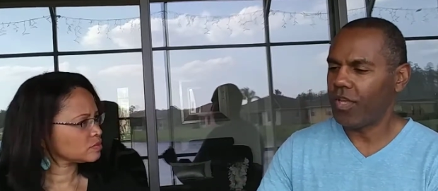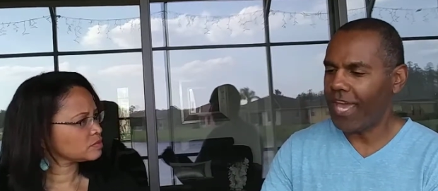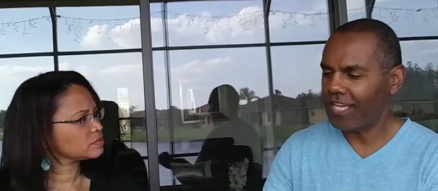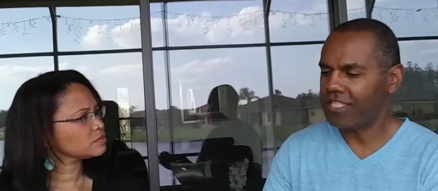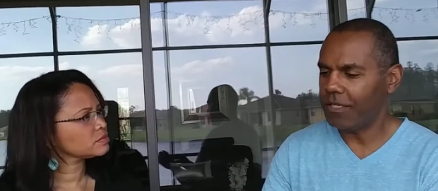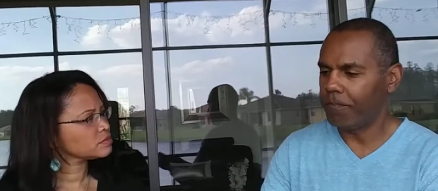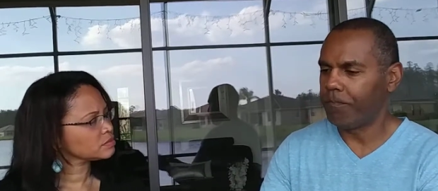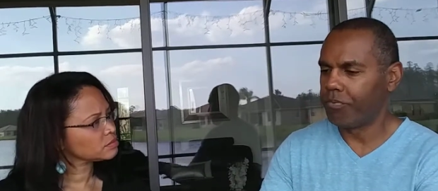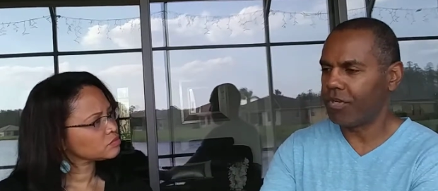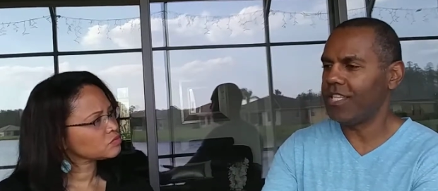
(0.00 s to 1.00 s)
Speaker 1: actually
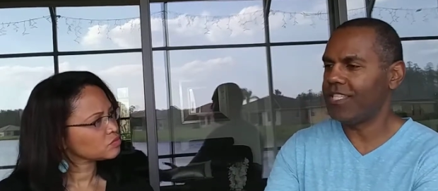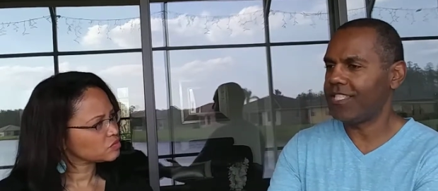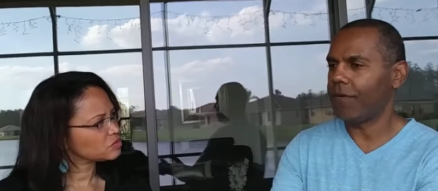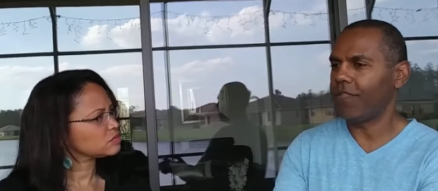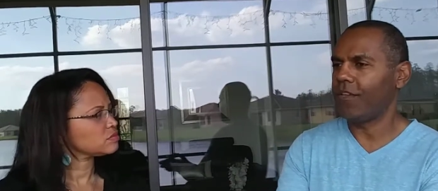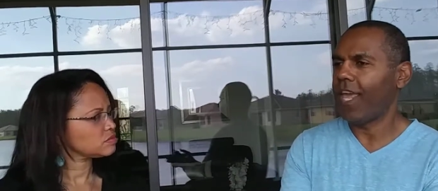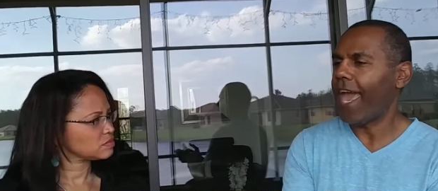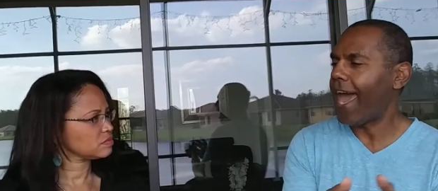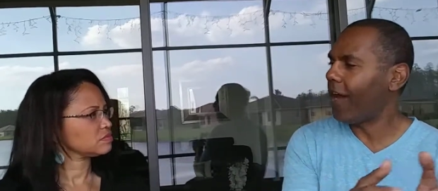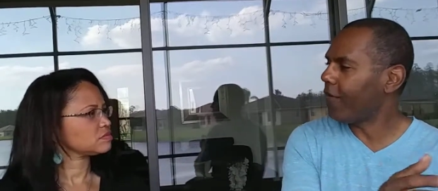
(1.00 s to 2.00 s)
bringing something
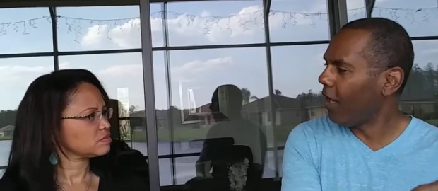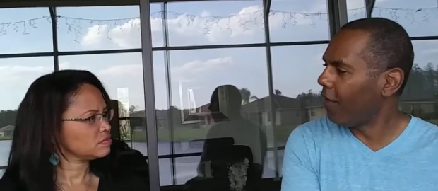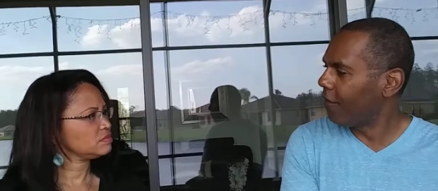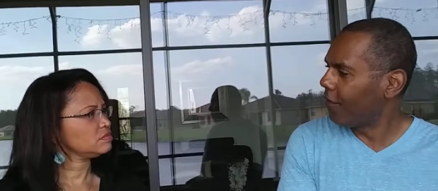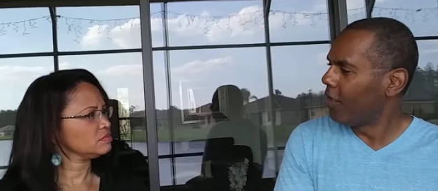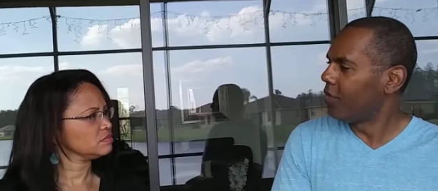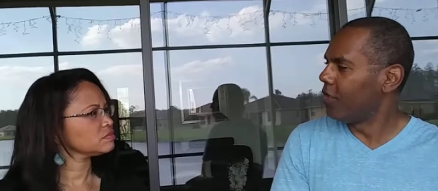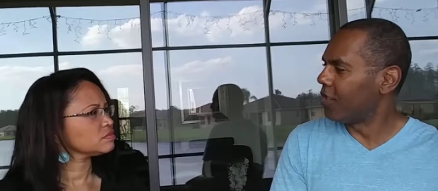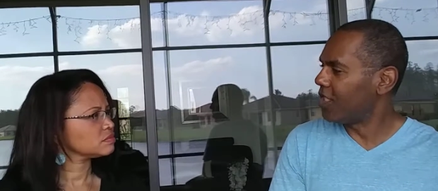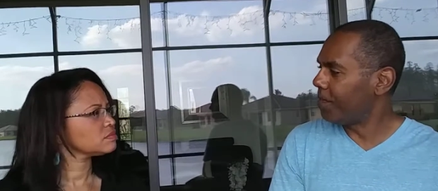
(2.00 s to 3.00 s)
out of
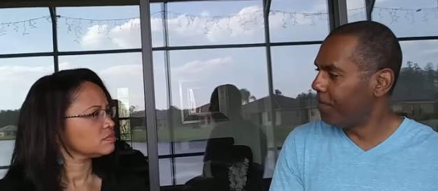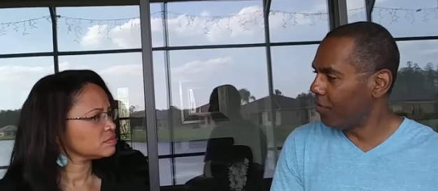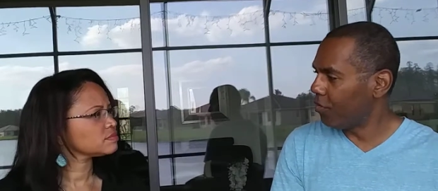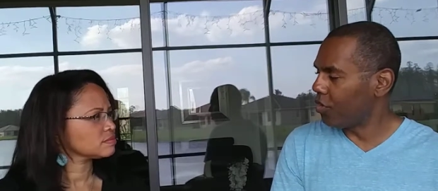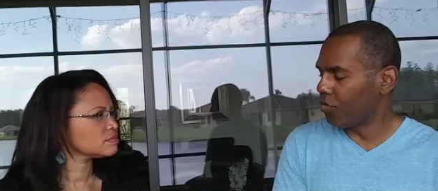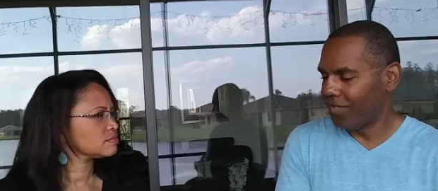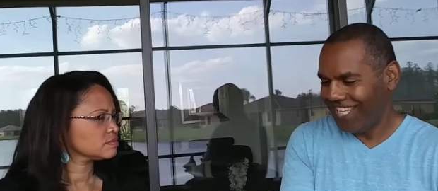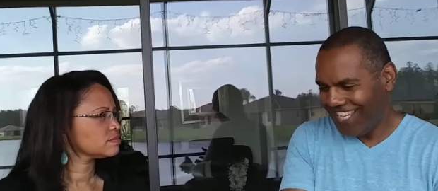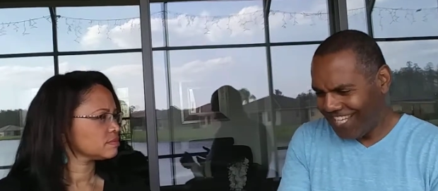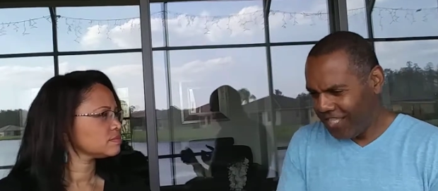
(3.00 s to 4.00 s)
the spiritual
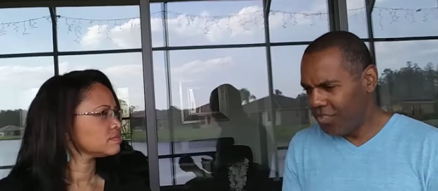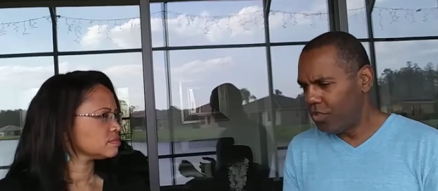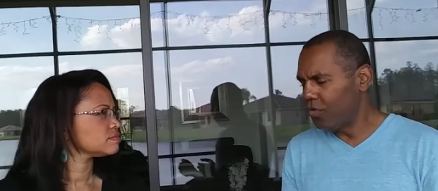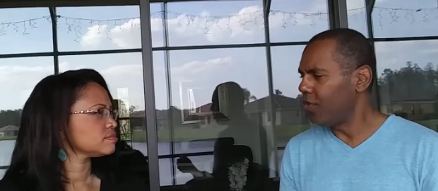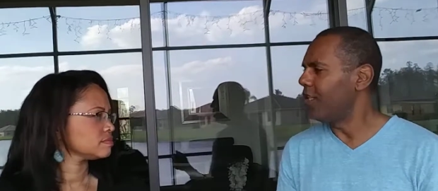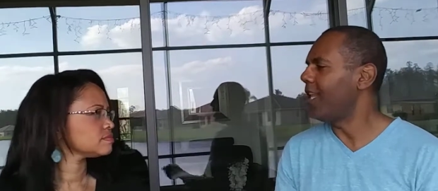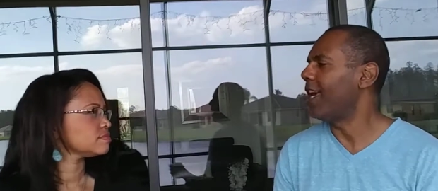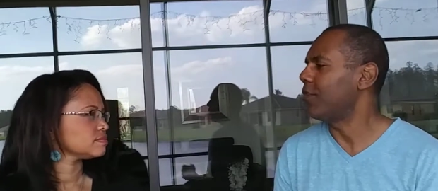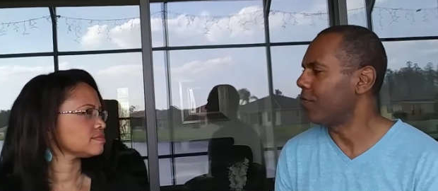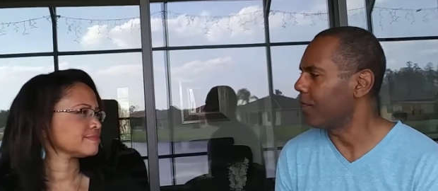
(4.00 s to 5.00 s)
into the
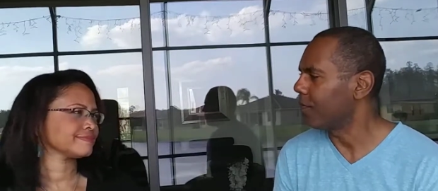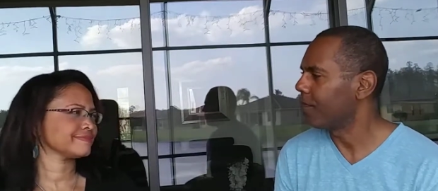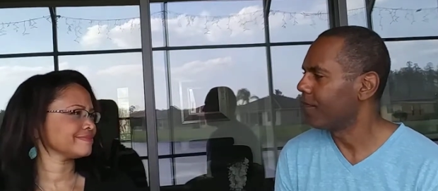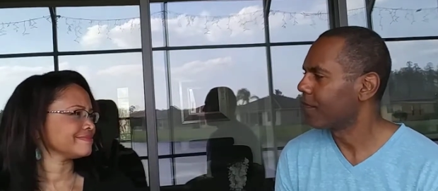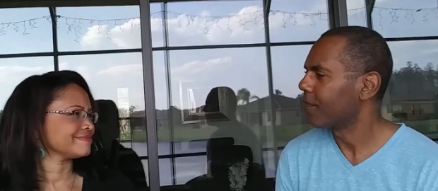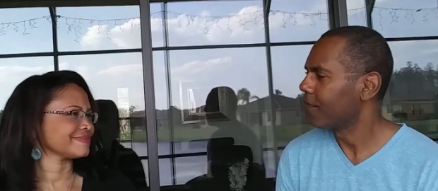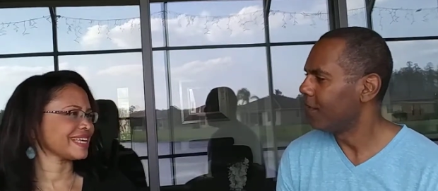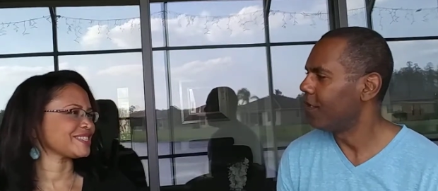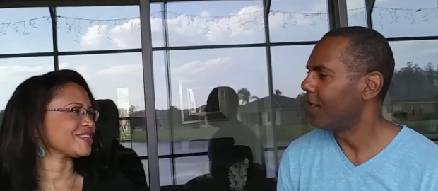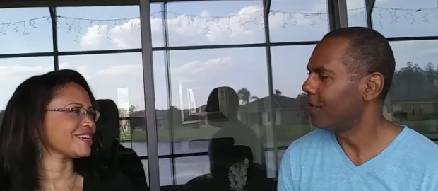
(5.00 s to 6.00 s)
natural. Mm,
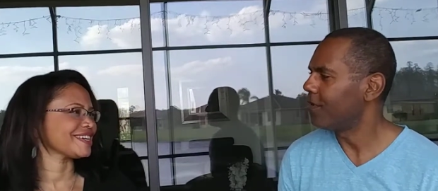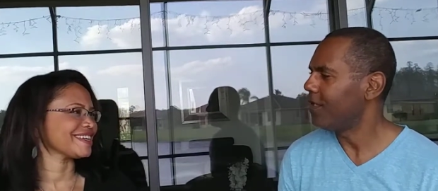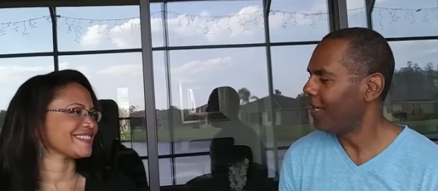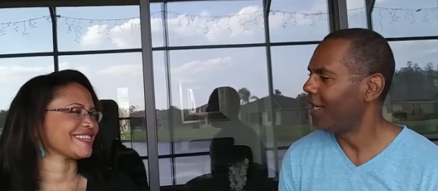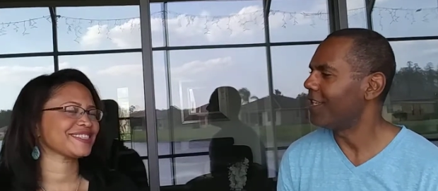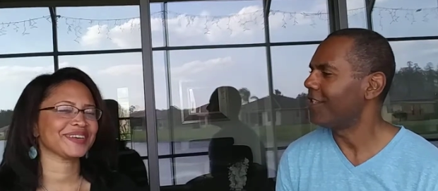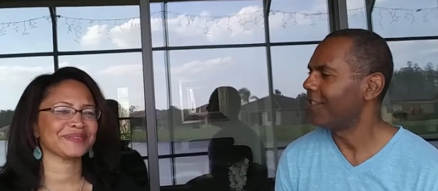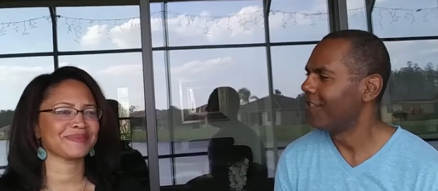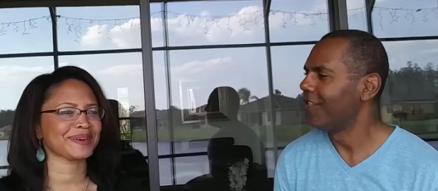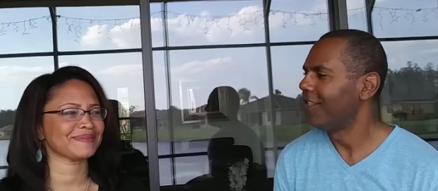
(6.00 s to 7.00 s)
Speaker 2: that's you know? good. That's
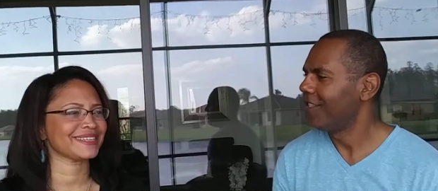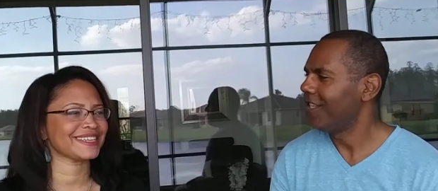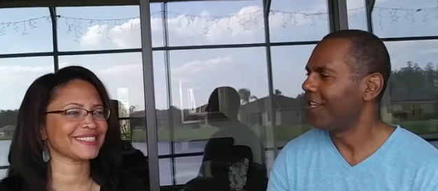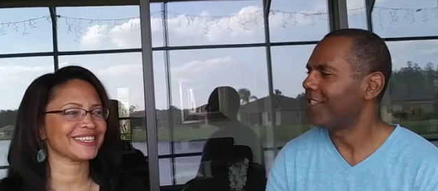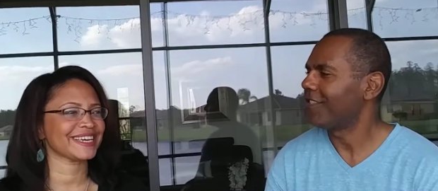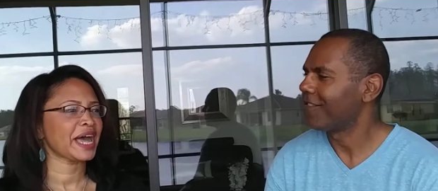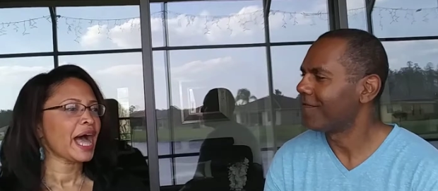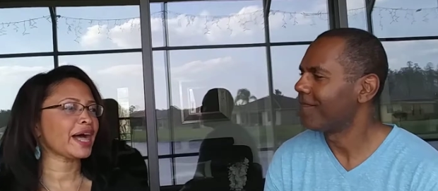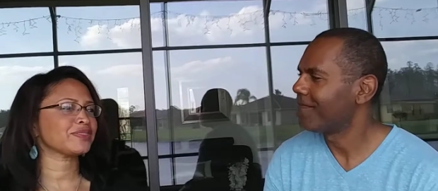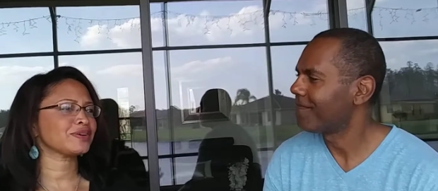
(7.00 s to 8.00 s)
good, baby. That's yes. good.
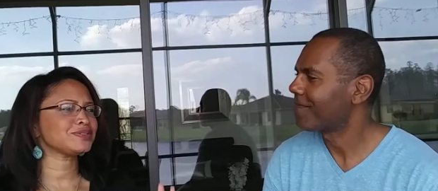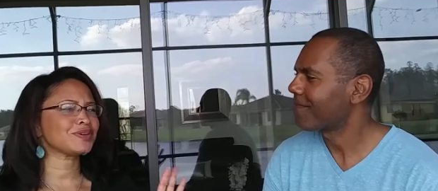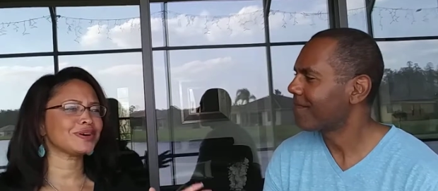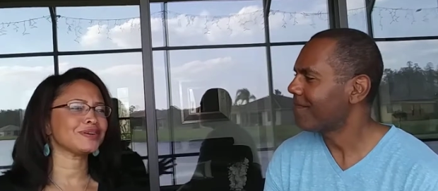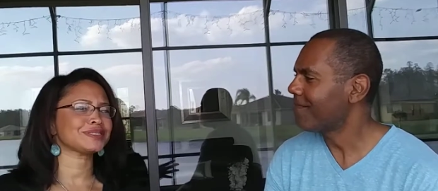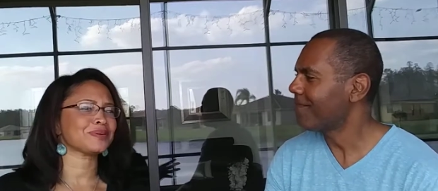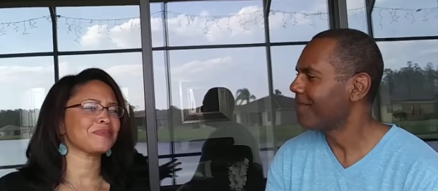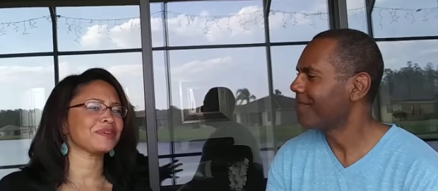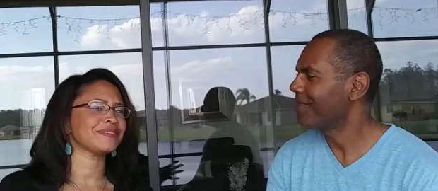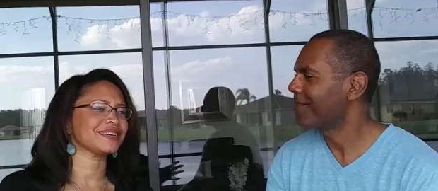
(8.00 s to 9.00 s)
I thought you were gonna go
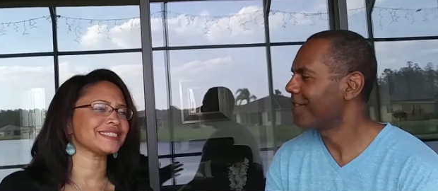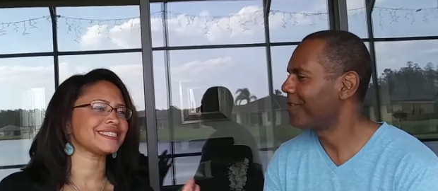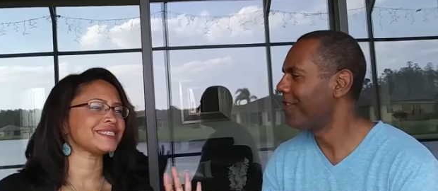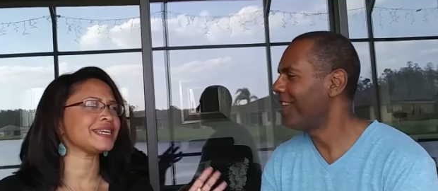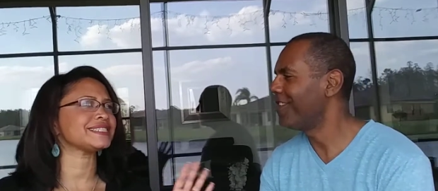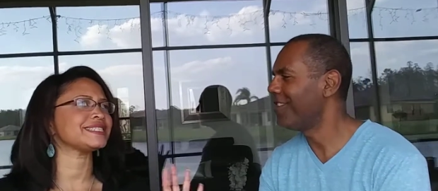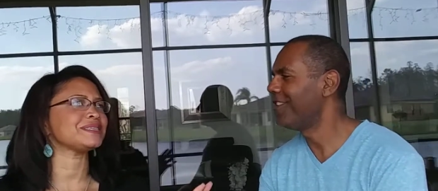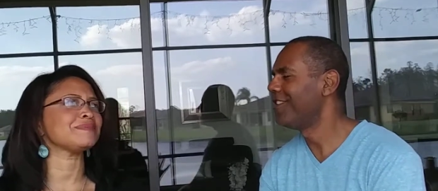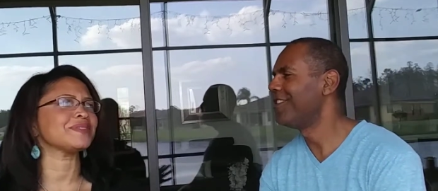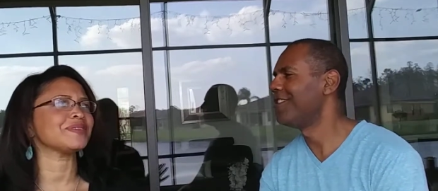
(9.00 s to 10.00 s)
somewhere else. It's, go a, it's a
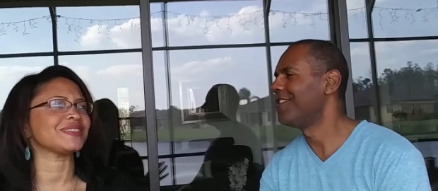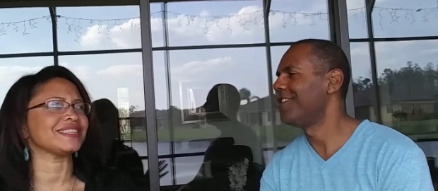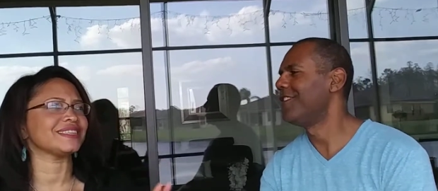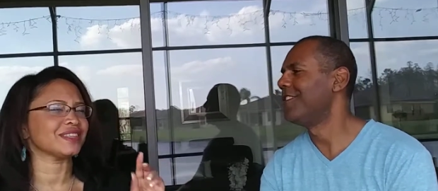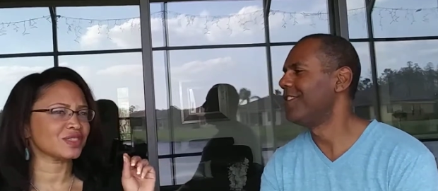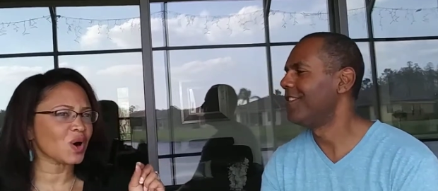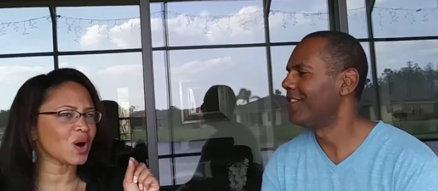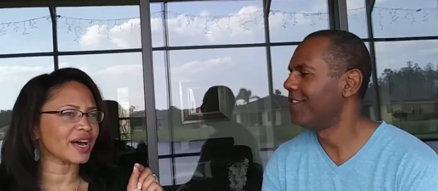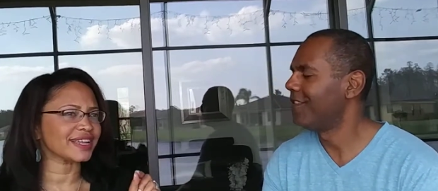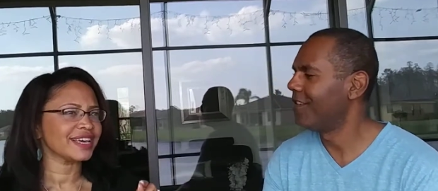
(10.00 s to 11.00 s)
similar
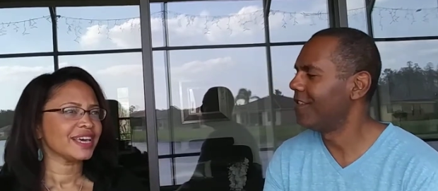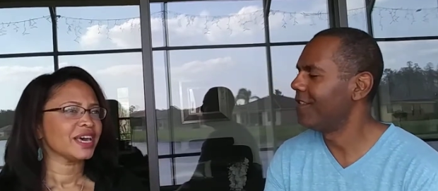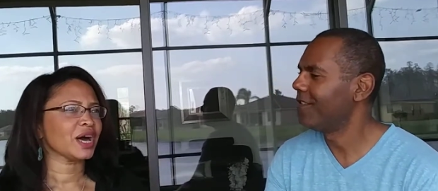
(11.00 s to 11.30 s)
thought. Uh-huh.